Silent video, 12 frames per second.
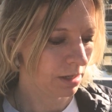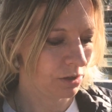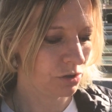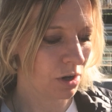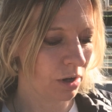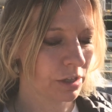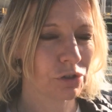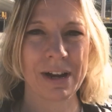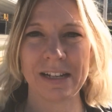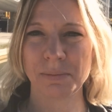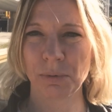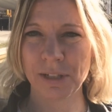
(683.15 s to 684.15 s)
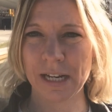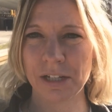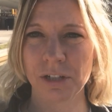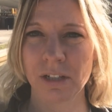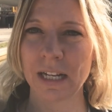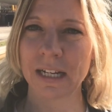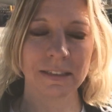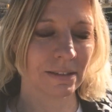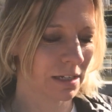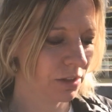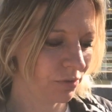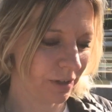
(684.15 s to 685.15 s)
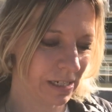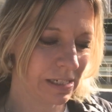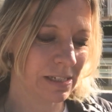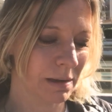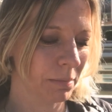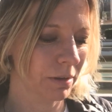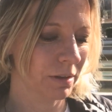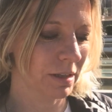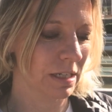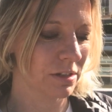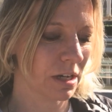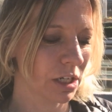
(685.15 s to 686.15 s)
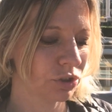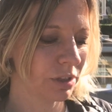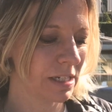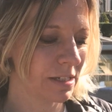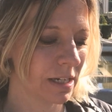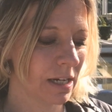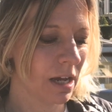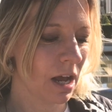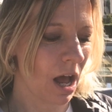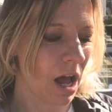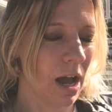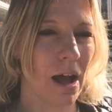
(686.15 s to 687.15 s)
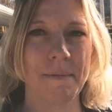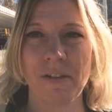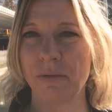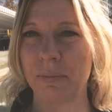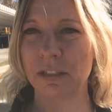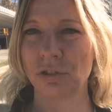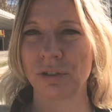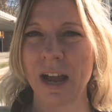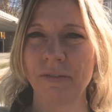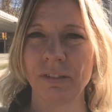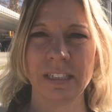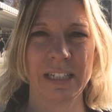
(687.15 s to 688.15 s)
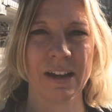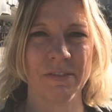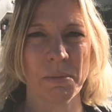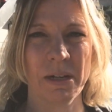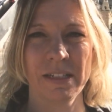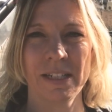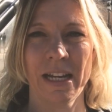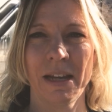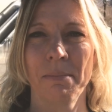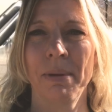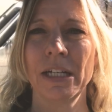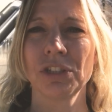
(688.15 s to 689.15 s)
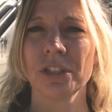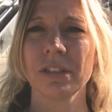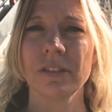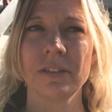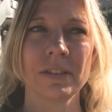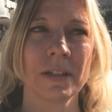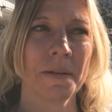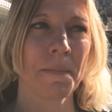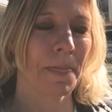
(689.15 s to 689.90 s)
So the transportation, like I said, is very similar in these countries. Everybody's traveling, everybody's taking pictures.